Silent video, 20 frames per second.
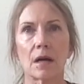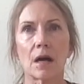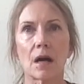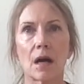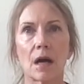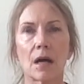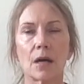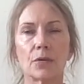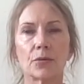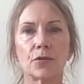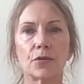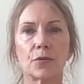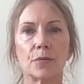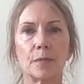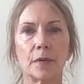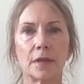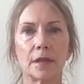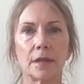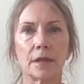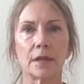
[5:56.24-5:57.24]
how to
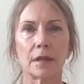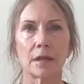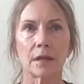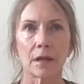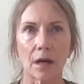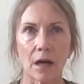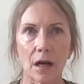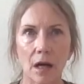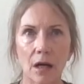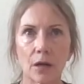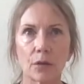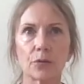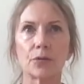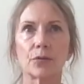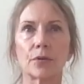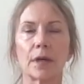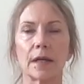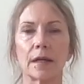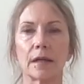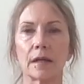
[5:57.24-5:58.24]
be, how to
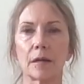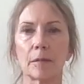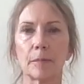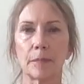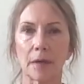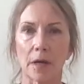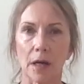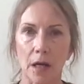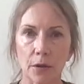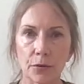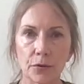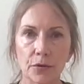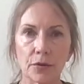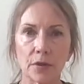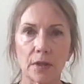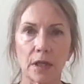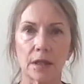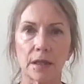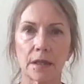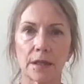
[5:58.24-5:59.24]
help, how to
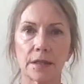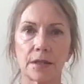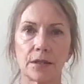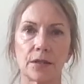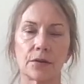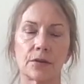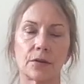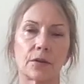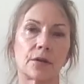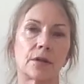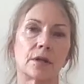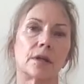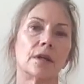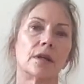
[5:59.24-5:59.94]
guide your